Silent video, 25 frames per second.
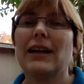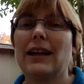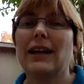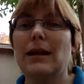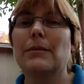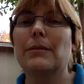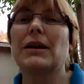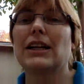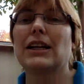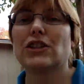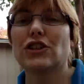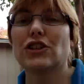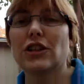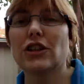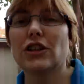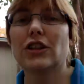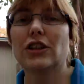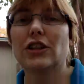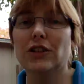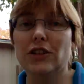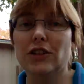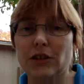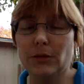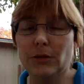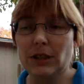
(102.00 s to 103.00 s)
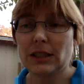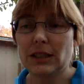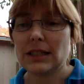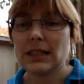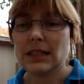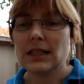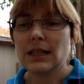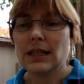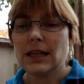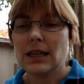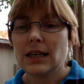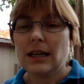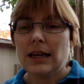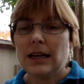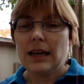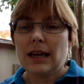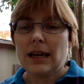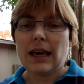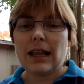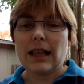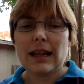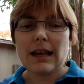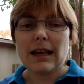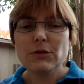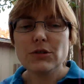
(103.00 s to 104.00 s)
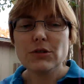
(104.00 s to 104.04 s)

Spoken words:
it and I'm actually going to do it. And I